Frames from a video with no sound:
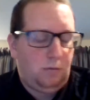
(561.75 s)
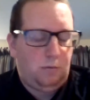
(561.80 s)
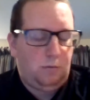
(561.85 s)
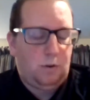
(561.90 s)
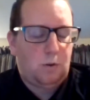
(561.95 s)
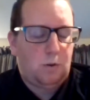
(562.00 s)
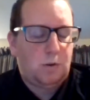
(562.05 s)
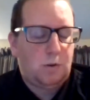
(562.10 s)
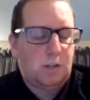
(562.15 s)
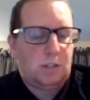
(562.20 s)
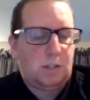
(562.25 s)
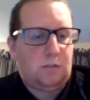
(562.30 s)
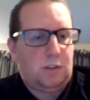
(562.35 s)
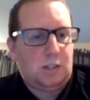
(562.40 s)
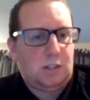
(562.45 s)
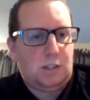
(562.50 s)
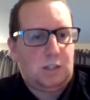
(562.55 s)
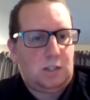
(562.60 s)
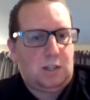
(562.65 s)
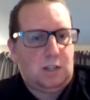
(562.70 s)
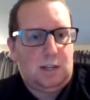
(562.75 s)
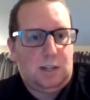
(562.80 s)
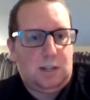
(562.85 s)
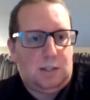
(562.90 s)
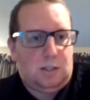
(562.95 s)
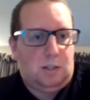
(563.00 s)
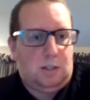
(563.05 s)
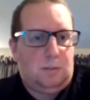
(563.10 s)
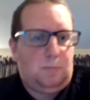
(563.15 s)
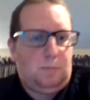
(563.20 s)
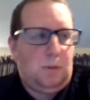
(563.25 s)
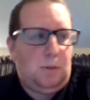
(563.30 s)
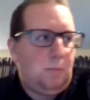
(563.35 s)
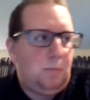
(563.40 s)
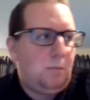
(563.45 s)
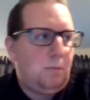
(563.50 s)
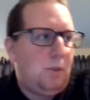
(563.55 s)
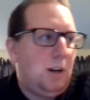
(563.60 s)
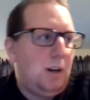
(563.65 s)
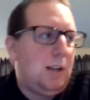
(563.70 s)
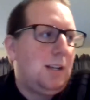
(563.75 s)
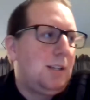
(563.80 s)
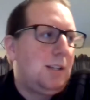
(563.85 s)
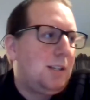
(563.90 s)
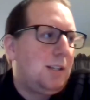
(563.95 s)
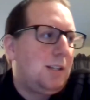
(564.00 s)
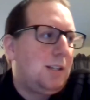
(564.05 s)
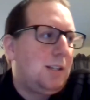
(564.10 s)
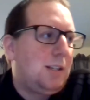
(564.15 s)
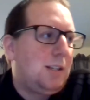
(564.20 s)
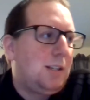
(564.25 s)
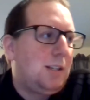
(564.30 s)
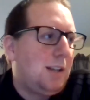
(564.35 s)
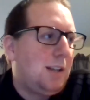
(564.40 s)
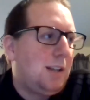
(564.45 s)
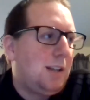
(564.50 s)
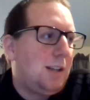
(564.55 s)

I know Forest's fixture list has been pretty insane.